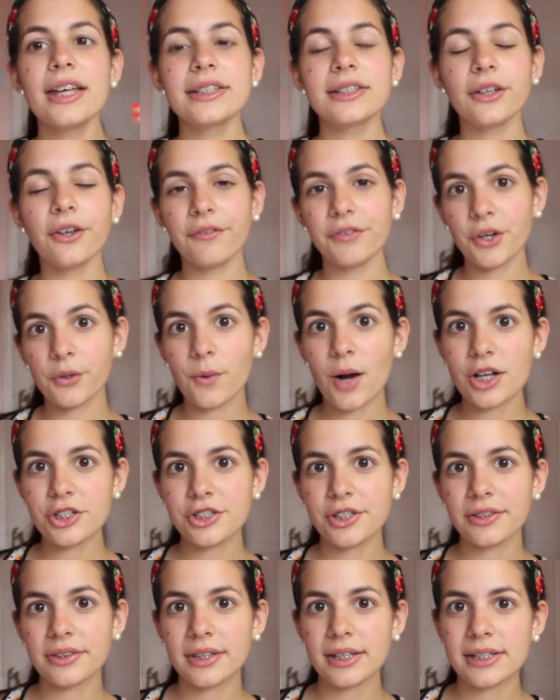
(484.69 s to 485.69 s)
So if you're
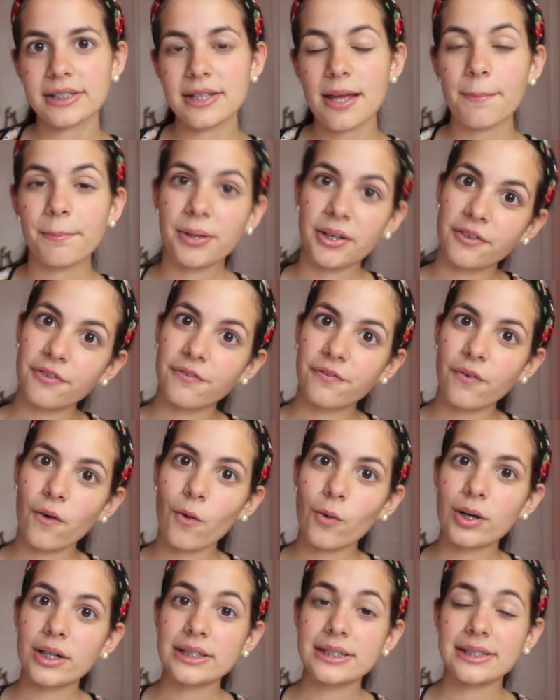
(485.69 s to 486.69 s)
watching this
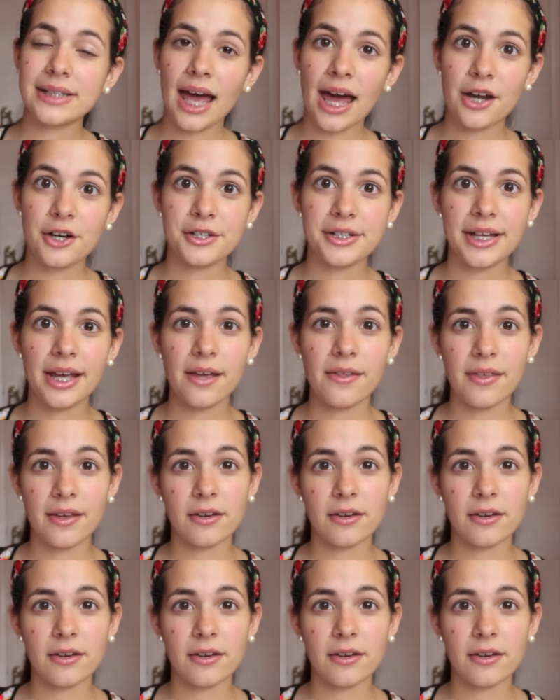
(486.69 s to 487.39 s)
before Saturday,